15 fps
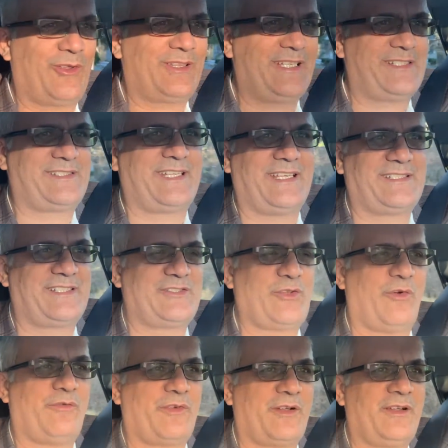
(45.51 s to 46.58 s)
these things is
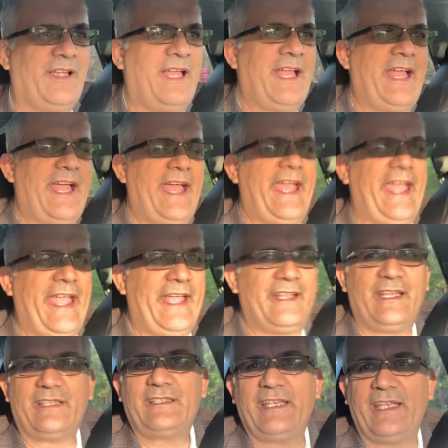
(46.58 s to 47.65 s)
over,
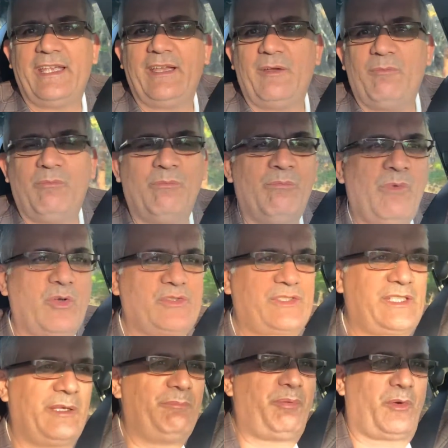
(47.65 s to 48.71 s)
and the most
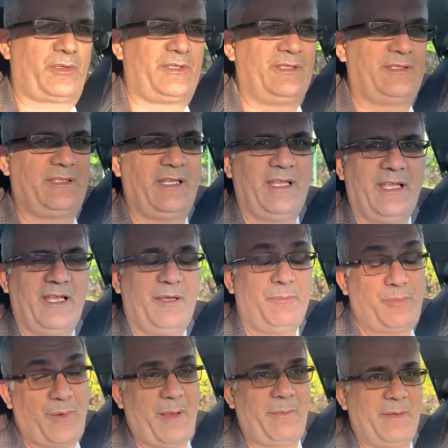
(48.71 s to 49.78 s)
important,
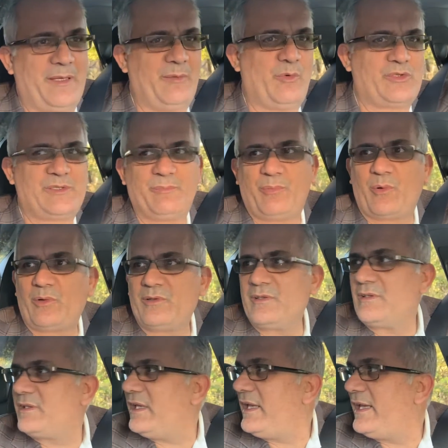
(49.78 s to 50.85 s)
probably the most
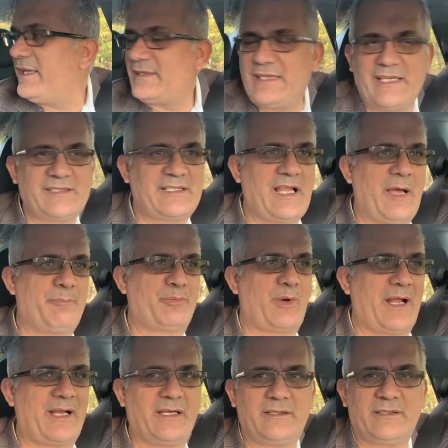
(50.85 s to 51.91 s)
important Tesla
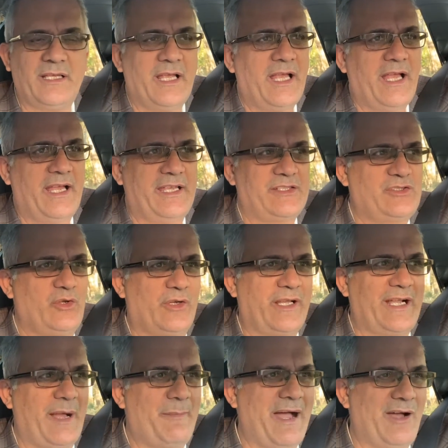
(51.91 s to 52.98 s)
product is going to
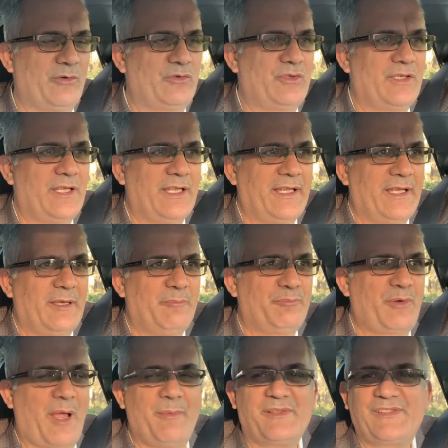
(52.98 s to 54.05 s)
come out.
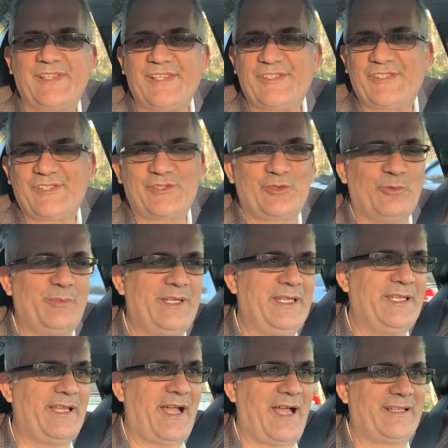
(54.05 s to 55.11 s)
Promises to
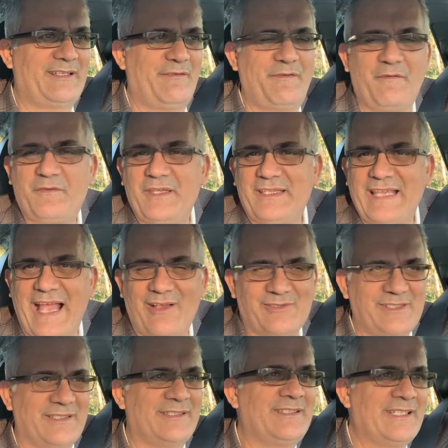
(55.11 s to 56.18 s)
be at the
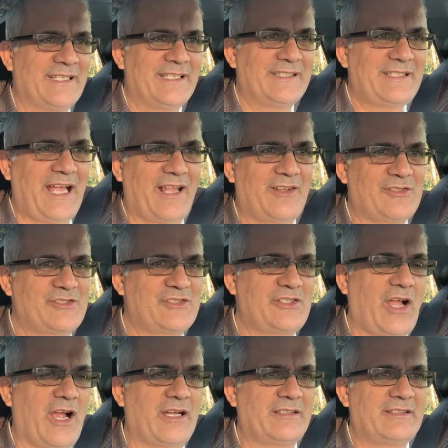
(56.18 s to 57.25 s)
$50,000
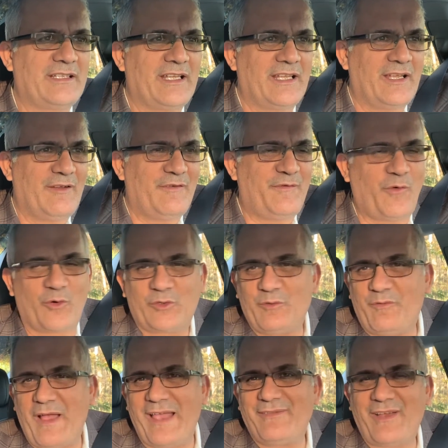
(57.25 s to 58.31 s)
start, 400 to
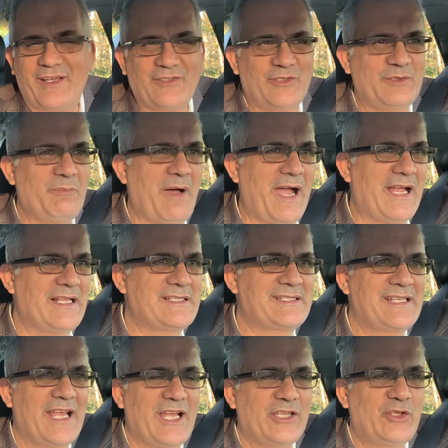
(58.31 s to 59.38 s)
500
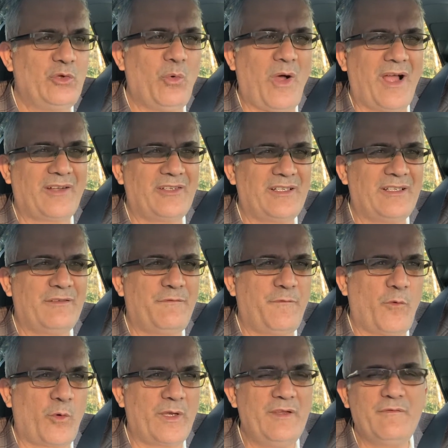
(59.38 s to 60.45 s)
miles,
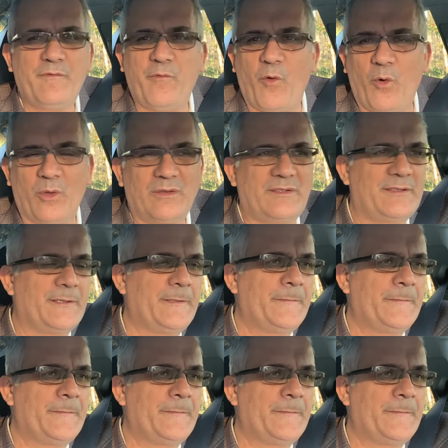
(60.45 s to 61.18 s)
240 volt